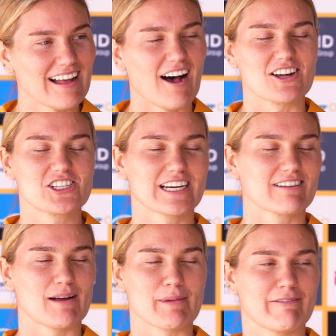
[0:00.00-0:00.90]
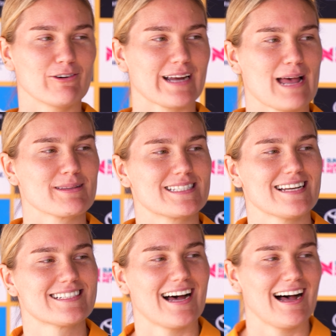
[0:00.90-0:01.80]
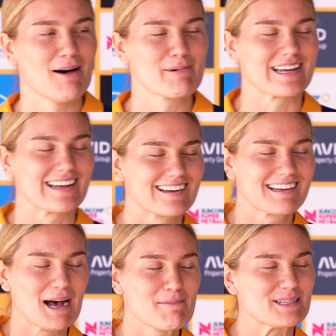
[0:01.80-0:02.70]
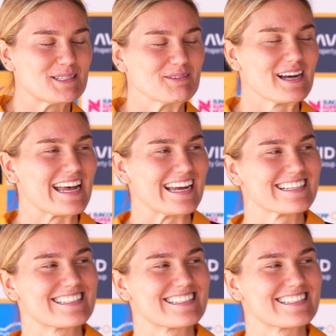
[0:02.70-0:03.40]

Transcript: Oh, she can run me a full game in centre. I'll be, I'll be sweet.